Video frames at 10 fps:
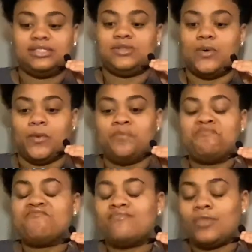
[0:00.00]
So
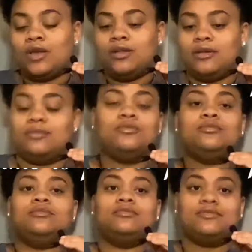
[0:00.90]

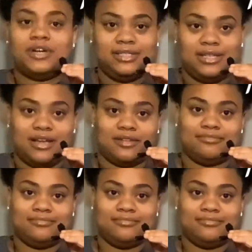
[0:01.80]
first thing,